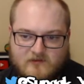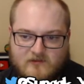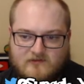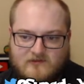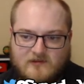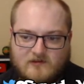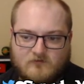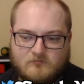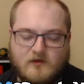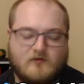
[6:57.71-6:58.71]
they said that it was
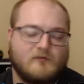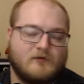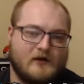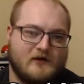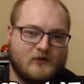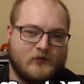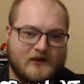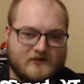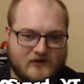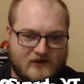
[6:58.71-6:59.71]
probably better that we
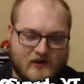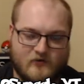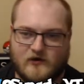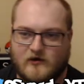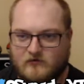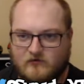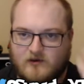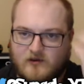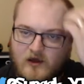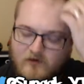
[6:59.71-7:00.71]
get the encounters, and
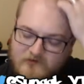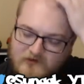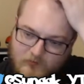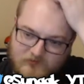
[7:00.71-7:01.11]
then obviously I was